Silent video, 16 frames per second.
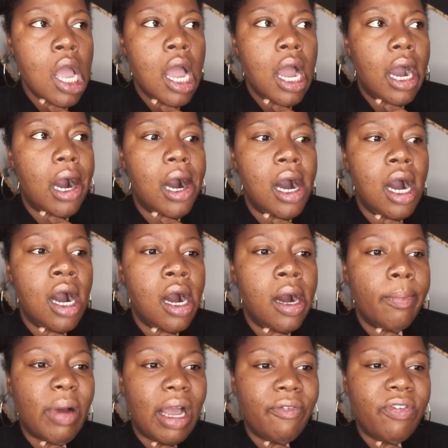
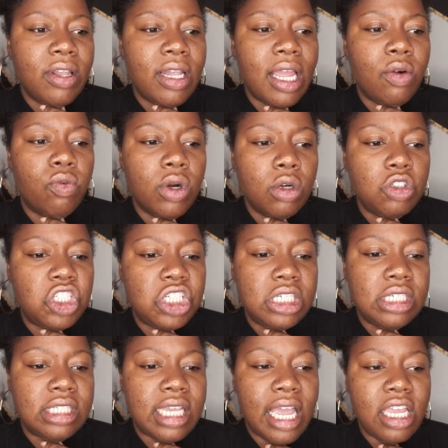I feel like real
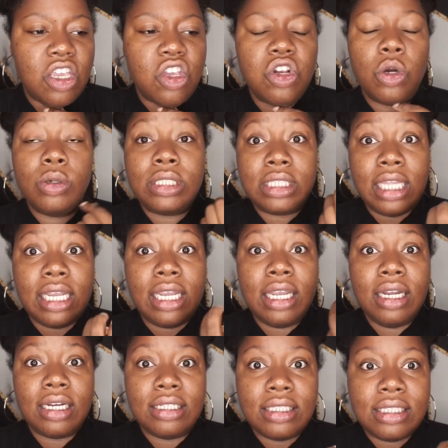cheesecake, you know, is thick
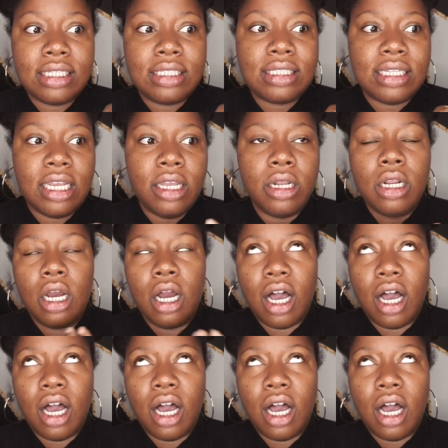and consistent.